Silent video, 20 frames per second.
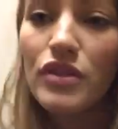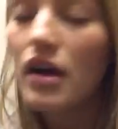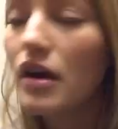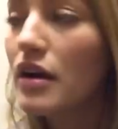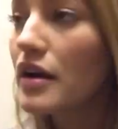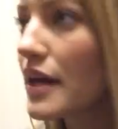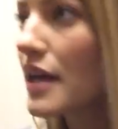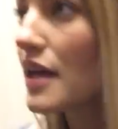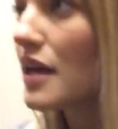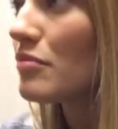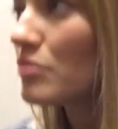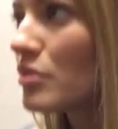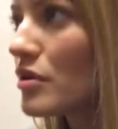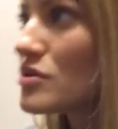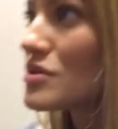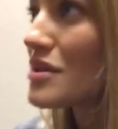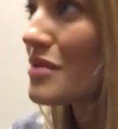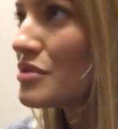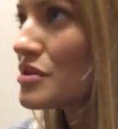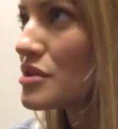vlog I can't
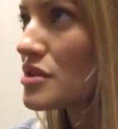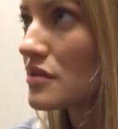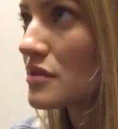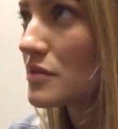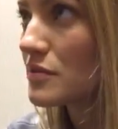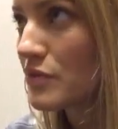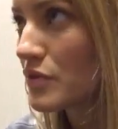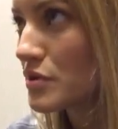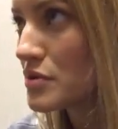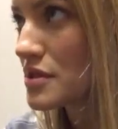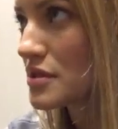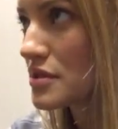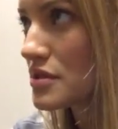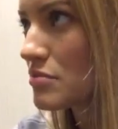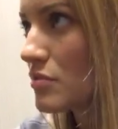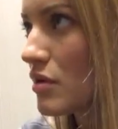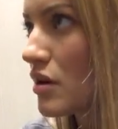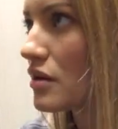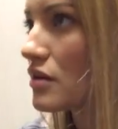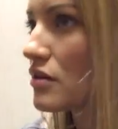post. I'm going to just have to post it
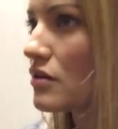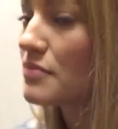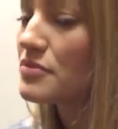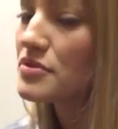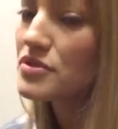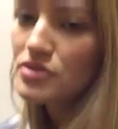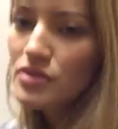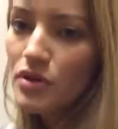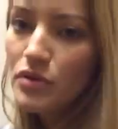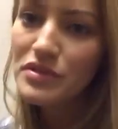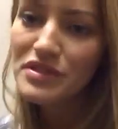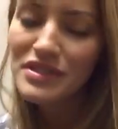tomorrow. I'm so